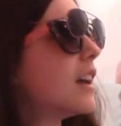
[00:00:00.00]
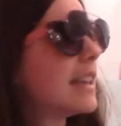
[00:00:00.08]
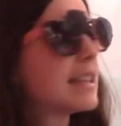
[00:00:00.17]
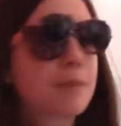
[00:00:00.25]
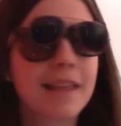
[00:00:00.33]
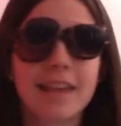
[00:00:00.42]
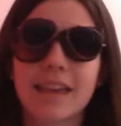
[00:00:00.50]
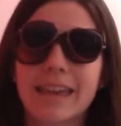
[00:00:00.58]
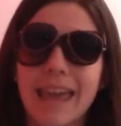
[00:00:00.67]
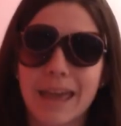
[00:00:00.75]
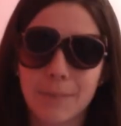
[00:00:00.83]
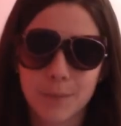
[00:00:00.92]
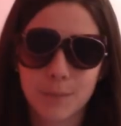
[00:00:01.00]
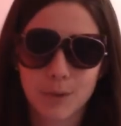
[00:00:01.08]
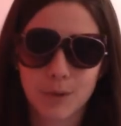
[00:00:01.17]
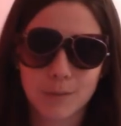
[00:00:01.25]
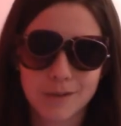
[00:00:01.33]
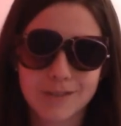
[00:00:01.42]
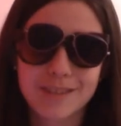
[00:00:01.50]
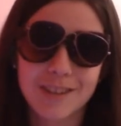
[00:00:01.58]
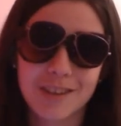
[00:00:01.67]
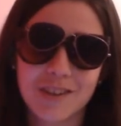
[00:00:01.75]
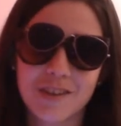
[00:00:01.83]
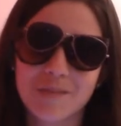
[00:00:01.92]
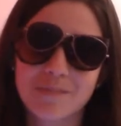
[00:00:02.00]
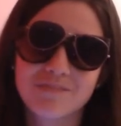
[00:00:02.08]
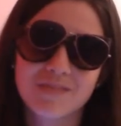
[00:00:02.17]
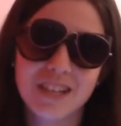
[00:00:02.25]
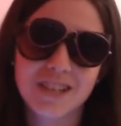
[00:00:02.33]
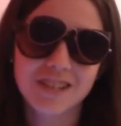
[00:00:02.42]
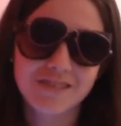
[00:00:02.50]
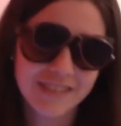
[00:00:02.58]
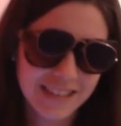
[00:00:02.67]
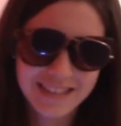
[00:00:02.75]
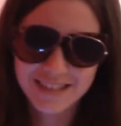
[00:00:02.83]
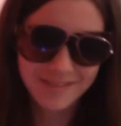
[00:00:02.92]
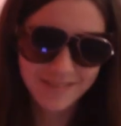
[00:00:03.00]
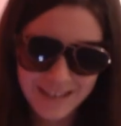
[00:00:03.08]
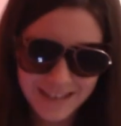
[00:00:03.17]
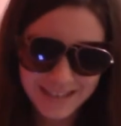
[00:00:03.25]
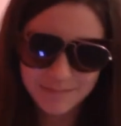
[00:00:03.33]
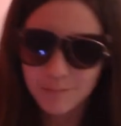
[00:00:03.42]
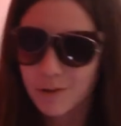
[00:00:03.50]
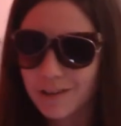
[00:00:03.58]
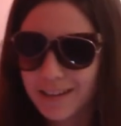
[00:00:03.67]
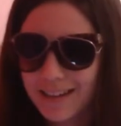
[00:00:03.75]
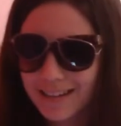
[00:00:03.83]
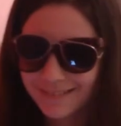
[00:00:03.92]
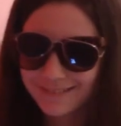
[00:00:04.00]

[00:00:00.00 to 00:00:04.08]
He's playing a game at the moment, so I can't really distract him, Molly.